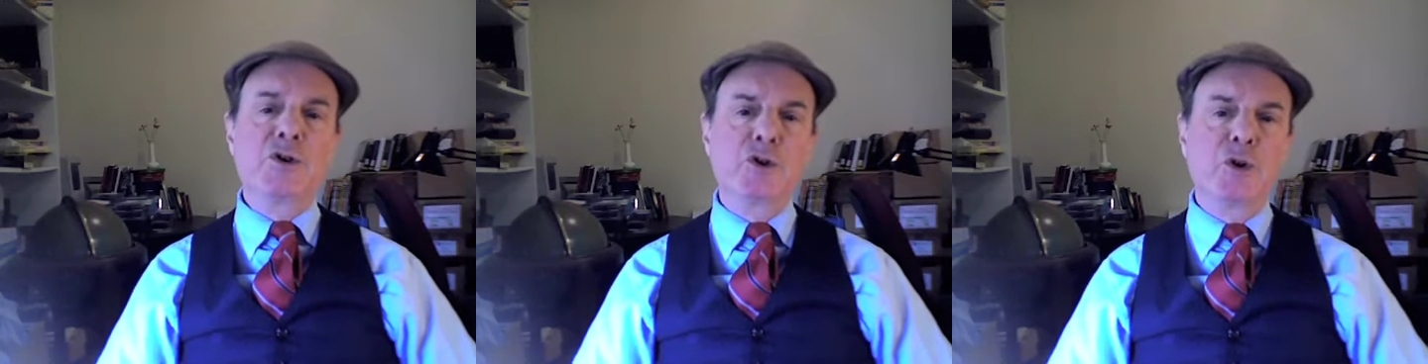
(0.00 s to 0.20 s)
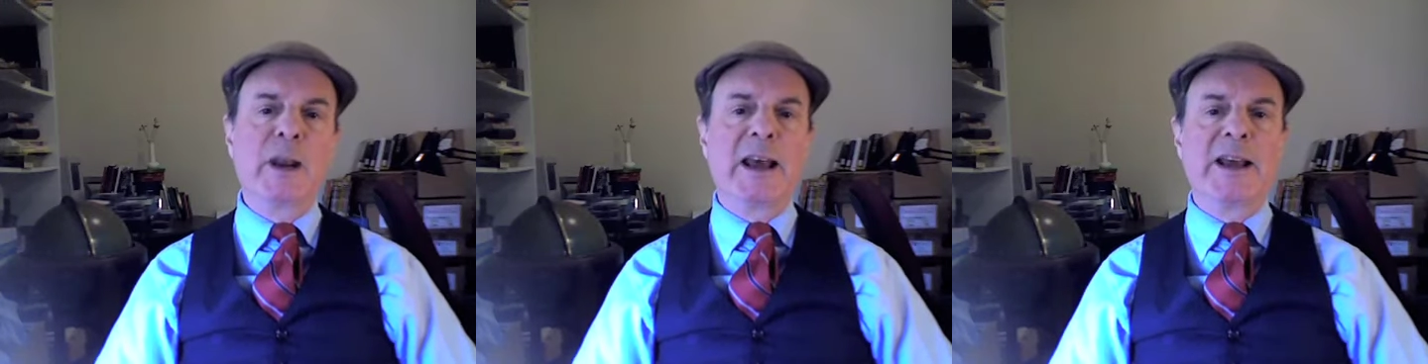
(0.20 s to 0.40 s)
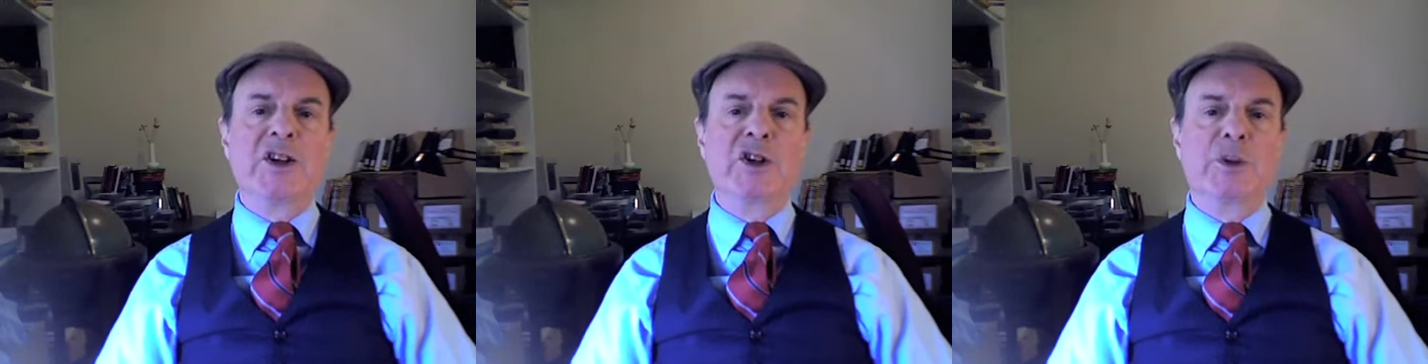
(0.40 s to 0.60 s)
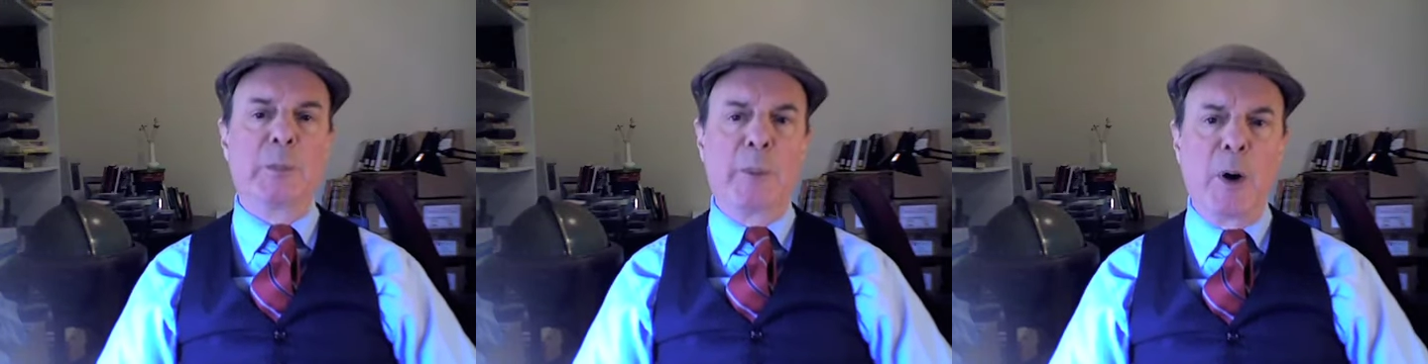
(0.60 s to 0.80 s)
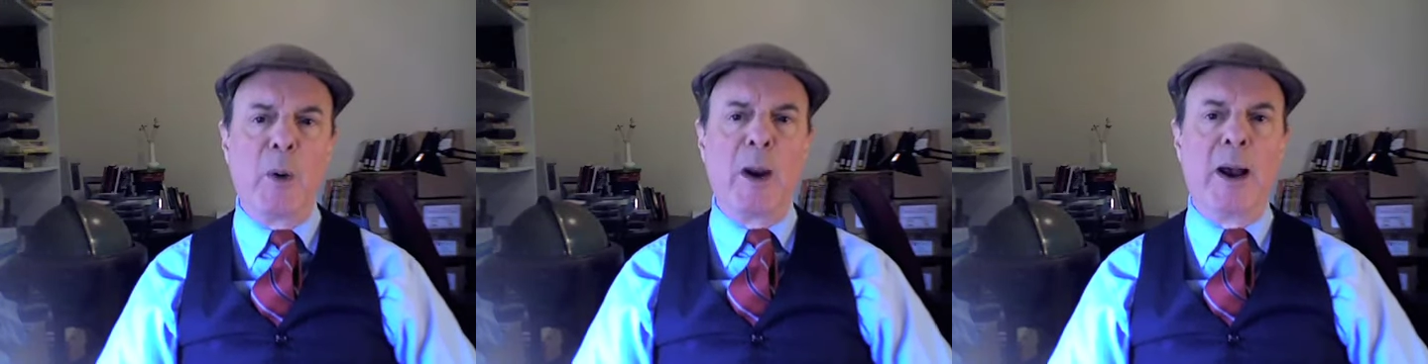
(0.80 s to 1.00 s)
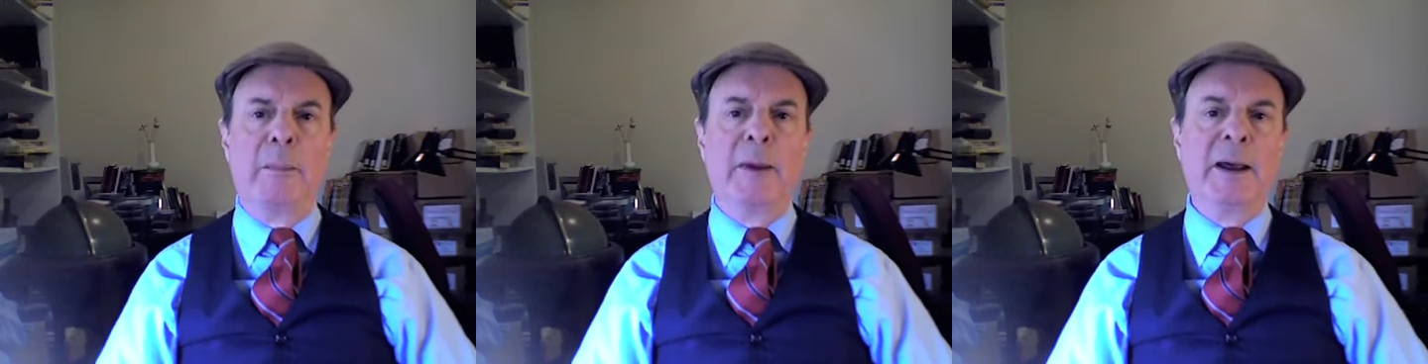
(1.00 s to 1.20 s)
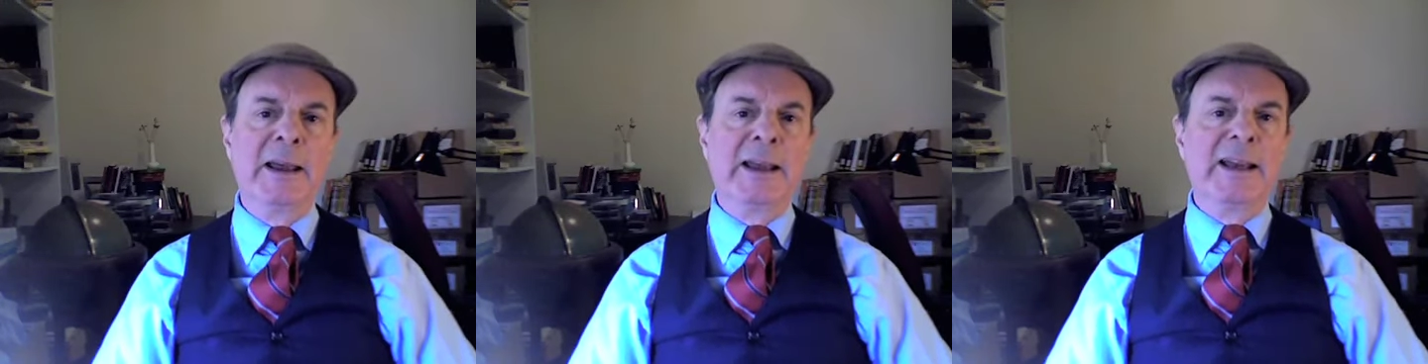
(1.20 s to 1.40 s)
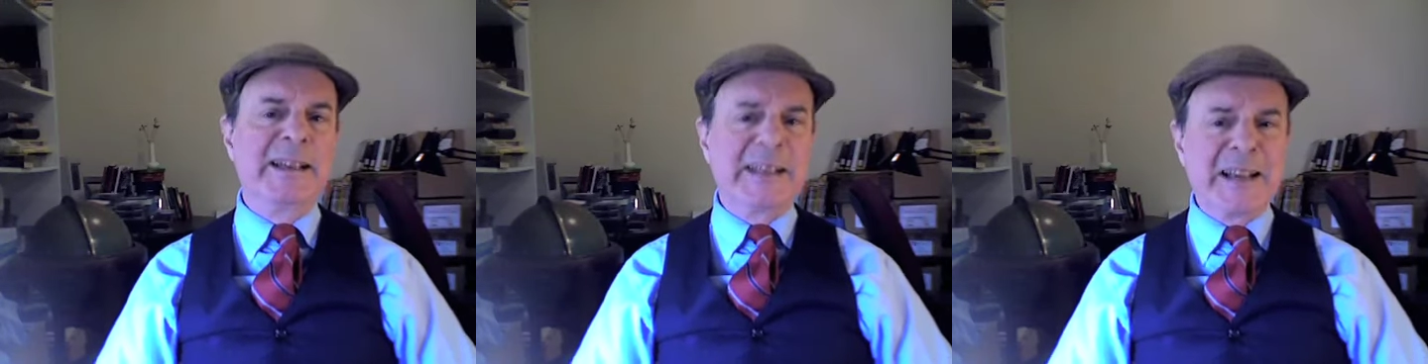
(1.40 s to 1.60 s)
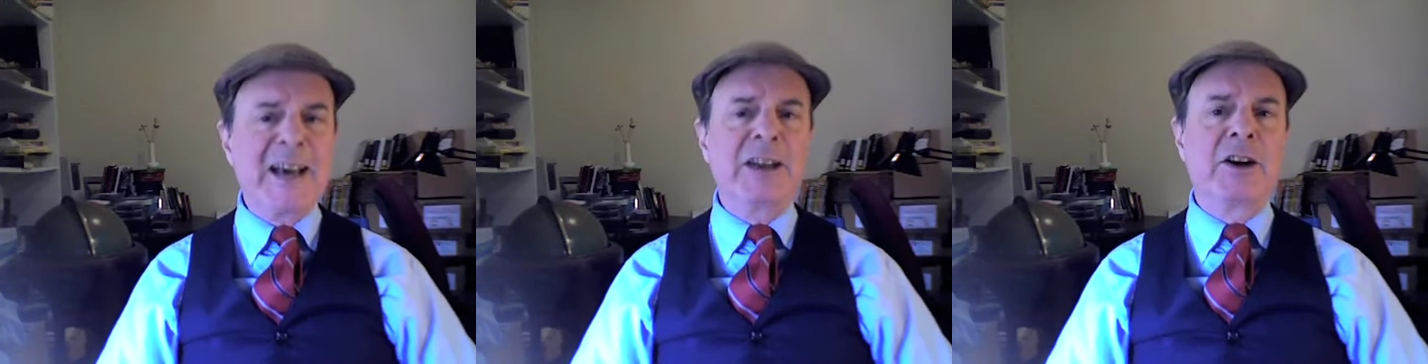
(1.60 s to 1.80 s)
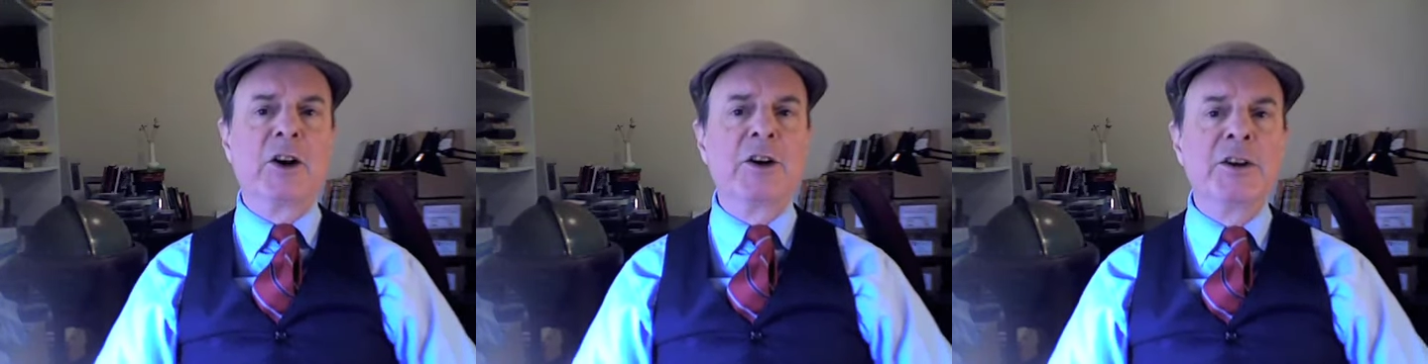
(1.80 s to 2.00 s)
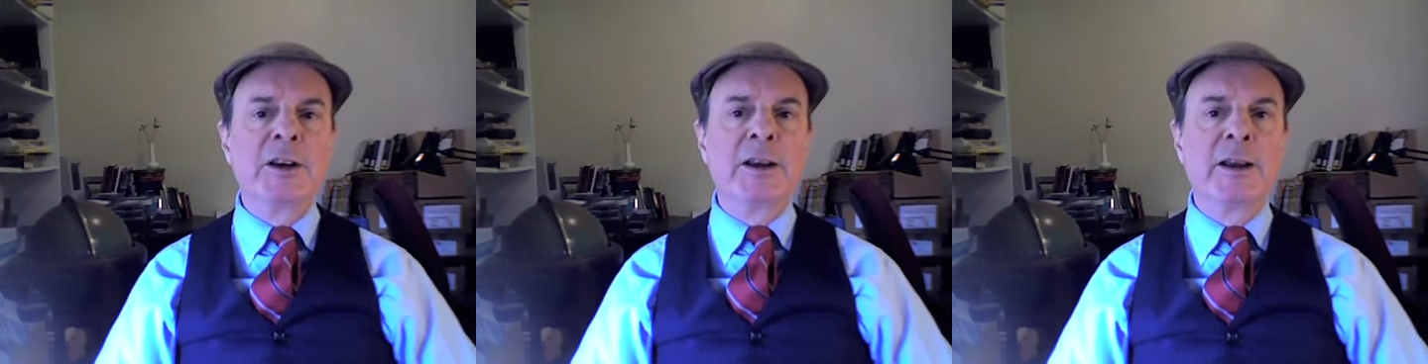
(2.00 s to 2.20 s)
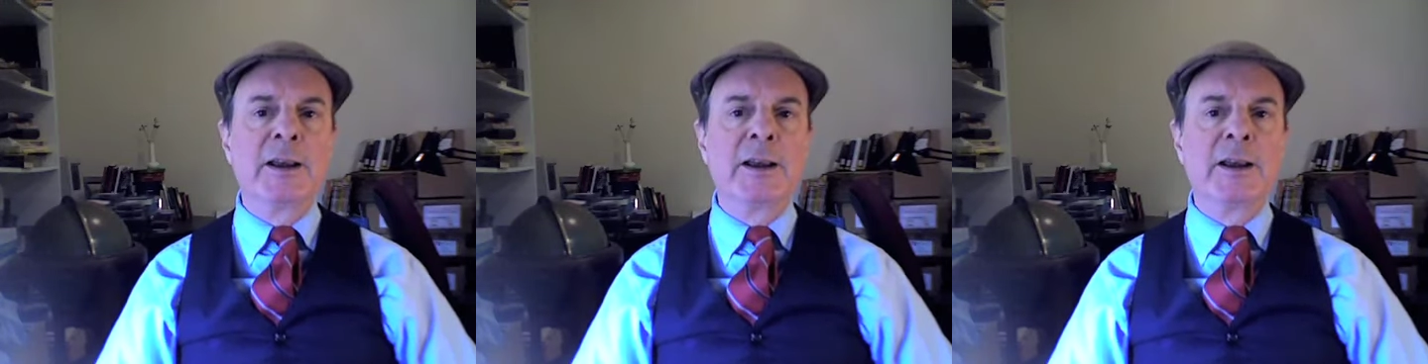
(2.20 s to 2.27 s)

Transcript: today's poem, entitled,